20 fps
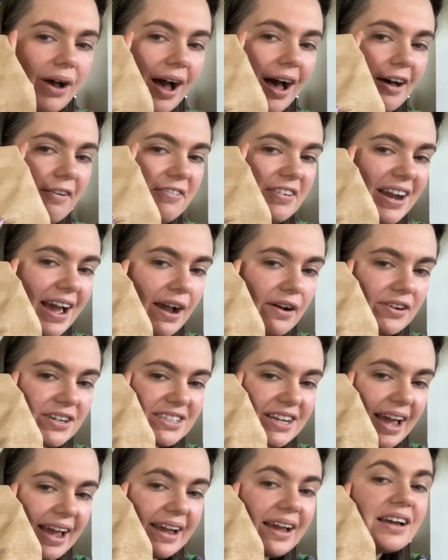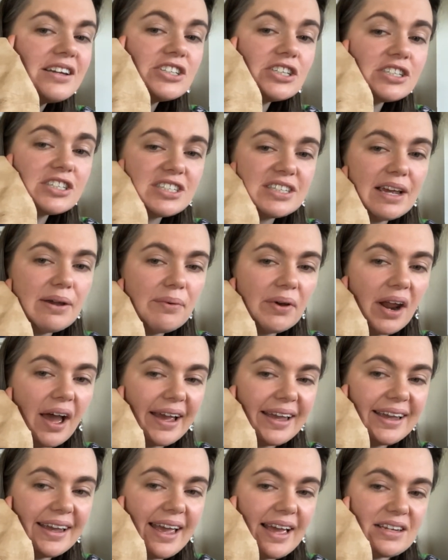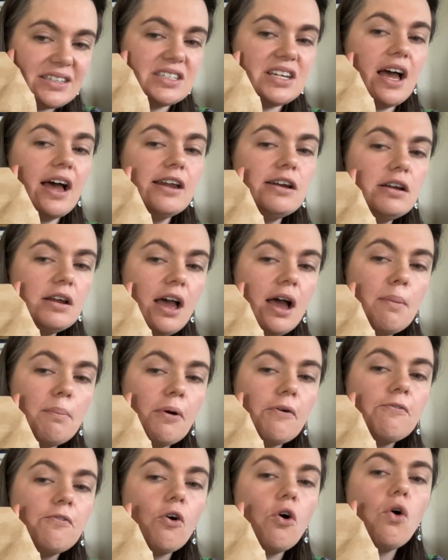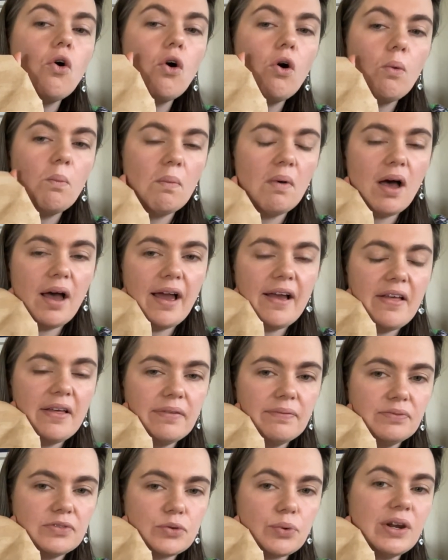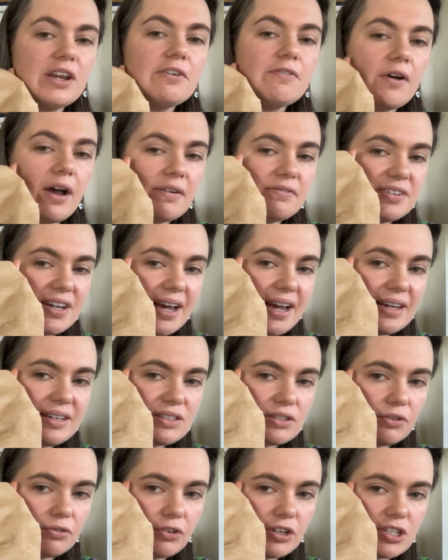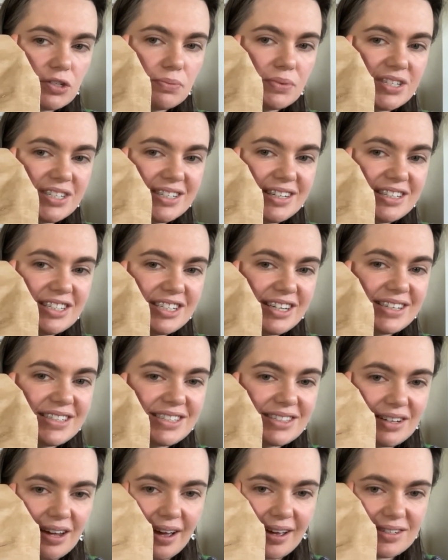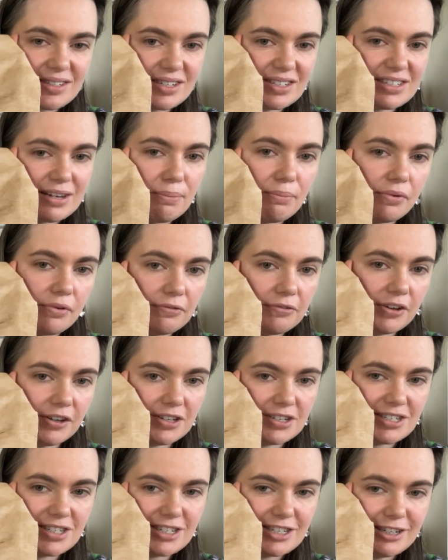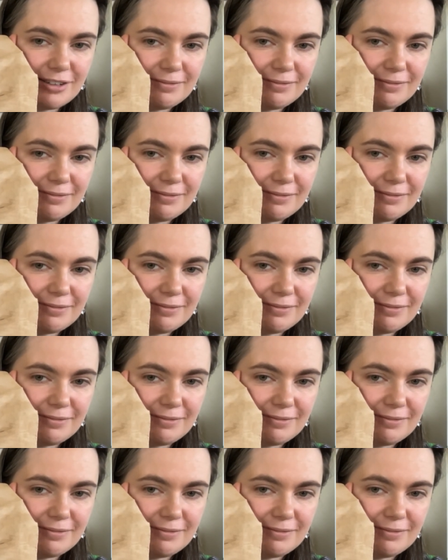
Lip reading: half an hour a day, and just see what I can get done before my 25 days of Christmas stitching starts December 1st.